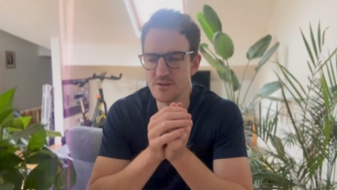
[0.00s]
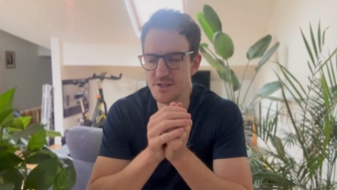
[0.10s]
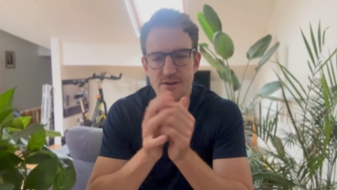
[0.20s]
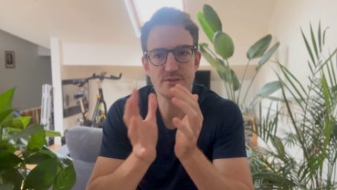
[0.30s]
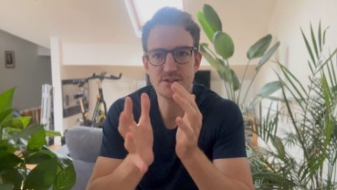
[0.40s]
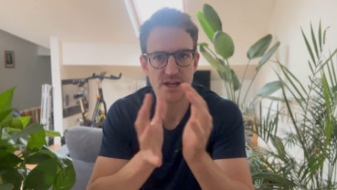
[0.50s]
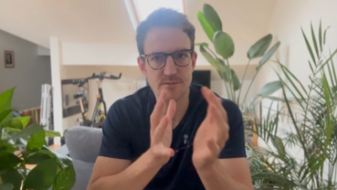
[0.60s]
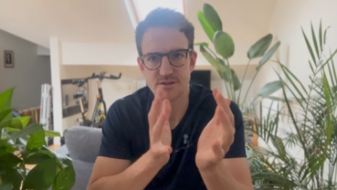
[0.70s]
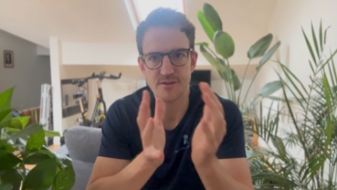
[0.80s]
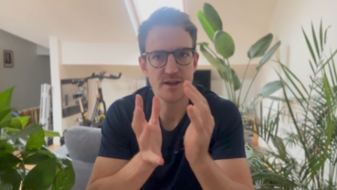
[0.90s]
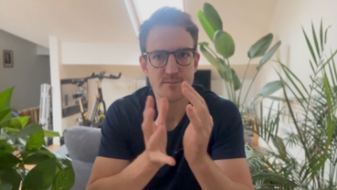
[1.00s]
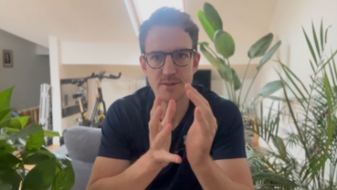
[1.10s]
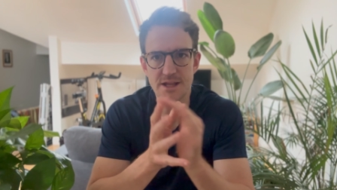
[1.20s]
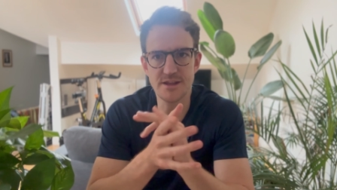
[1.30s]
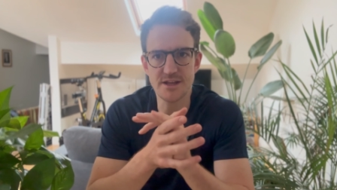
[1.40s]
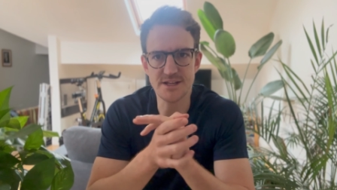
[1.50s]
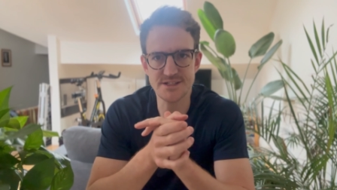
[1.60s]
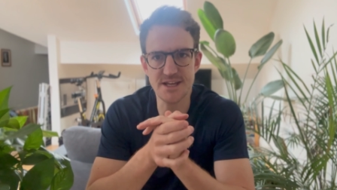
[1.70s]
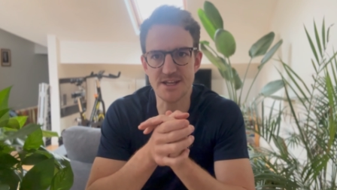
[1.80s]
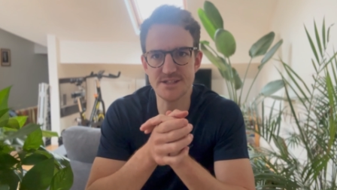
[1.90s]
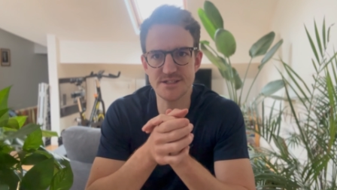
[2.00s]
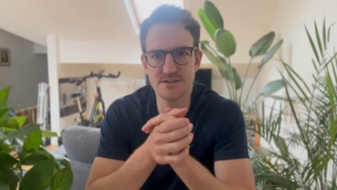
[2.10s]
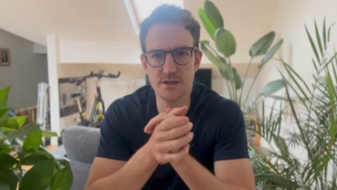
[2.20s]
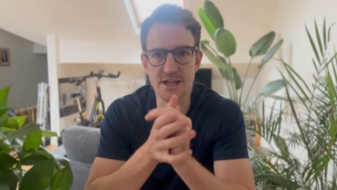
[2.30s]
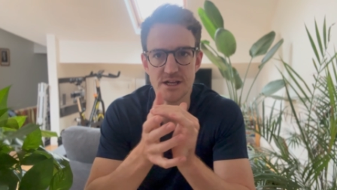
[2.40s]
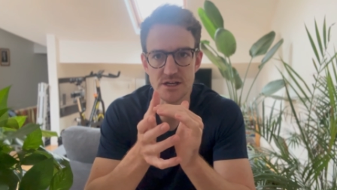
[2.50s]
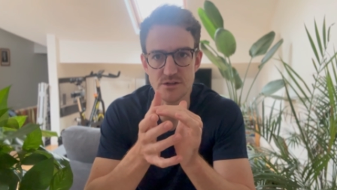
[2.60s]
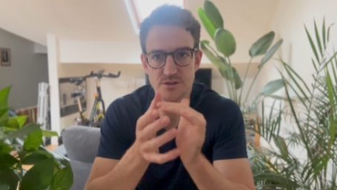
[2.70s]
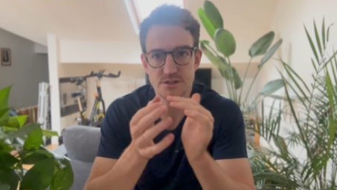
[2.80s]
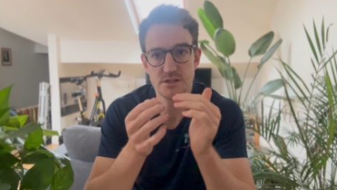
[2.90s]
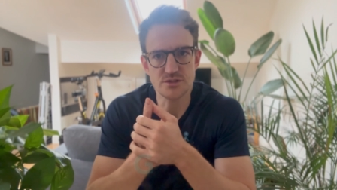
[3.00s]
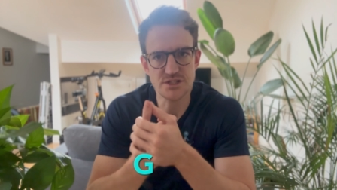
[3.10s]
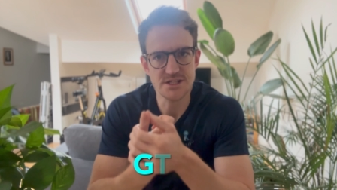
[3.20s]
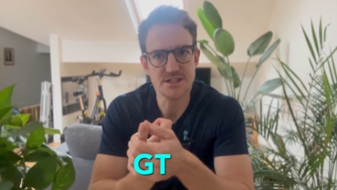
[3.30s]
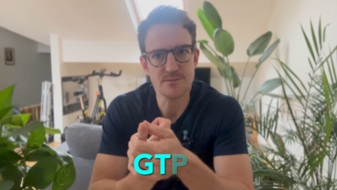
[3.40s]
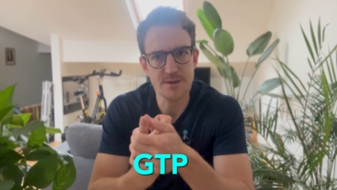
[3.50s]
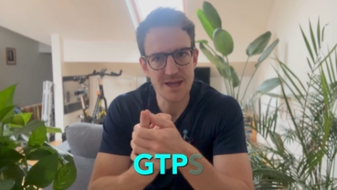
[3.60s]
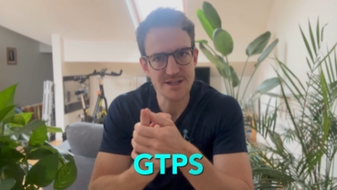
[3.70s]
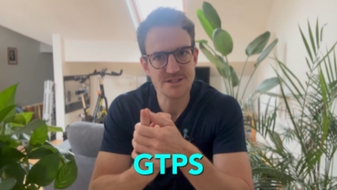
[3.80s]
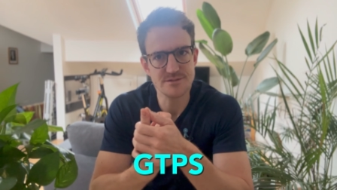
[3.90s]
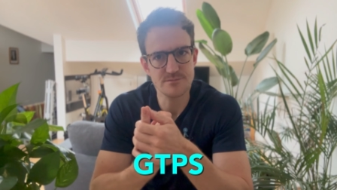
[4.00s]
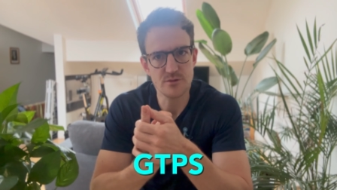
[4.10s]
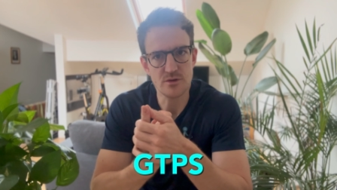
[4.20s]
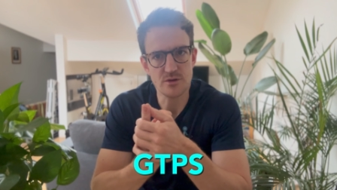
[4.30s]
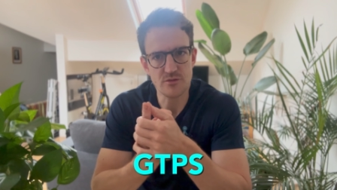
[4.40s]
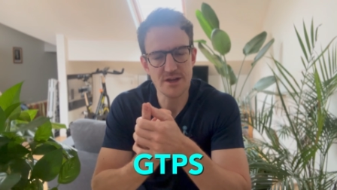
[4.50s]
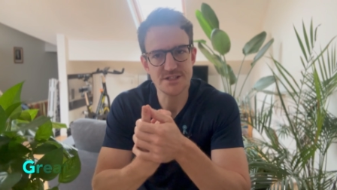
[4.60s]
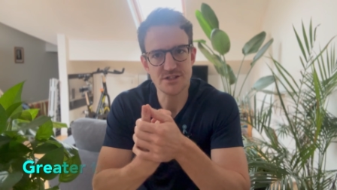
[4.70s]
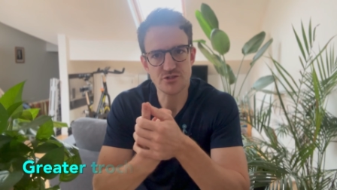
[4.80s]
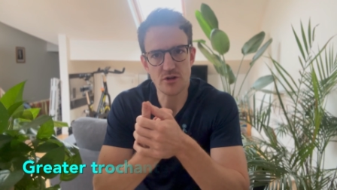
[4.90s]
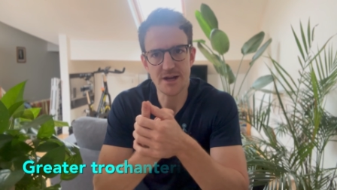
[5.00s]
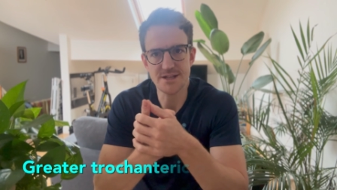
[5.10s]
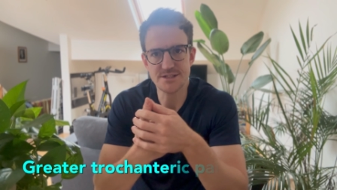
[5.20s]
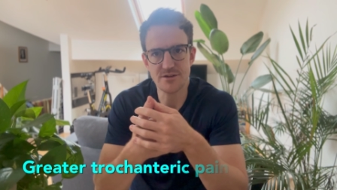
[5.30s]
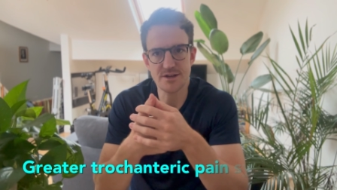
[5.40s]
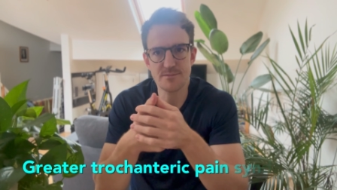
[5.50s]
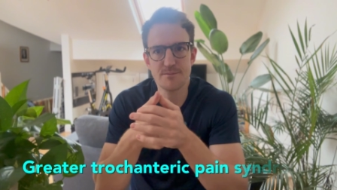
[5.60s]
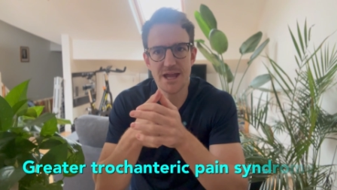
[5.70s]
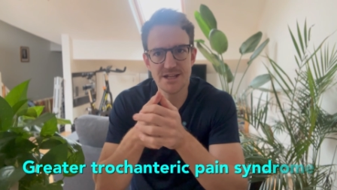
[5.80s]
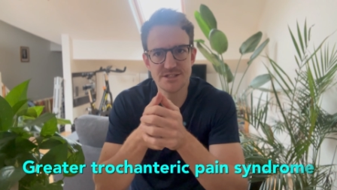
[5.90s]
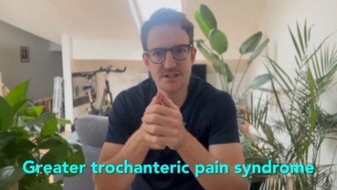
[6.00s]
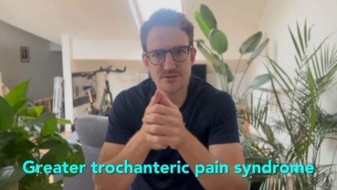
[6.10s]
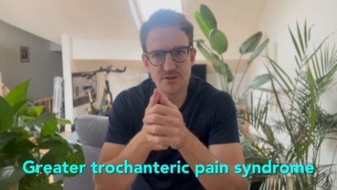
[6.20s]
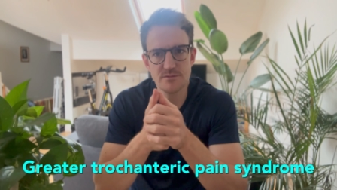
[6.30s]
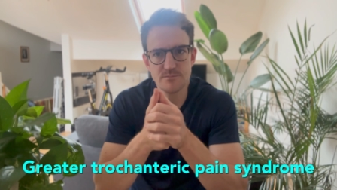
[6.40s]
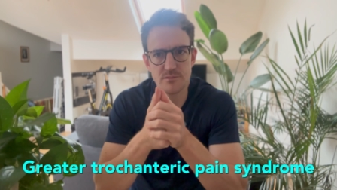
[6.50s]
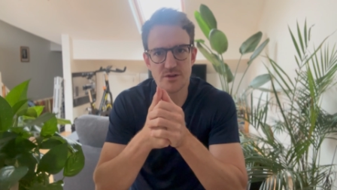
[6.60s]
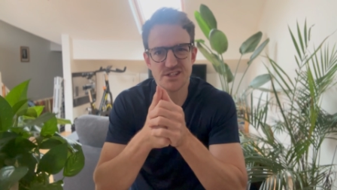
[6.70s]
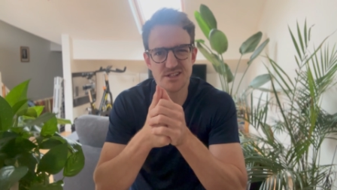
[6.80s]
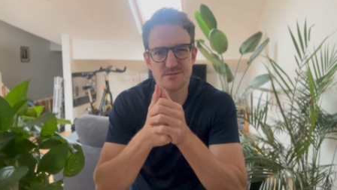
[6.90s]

different types of hip pain that exist include GTPS, or Greater Trochanteric Pain Syndrome, which is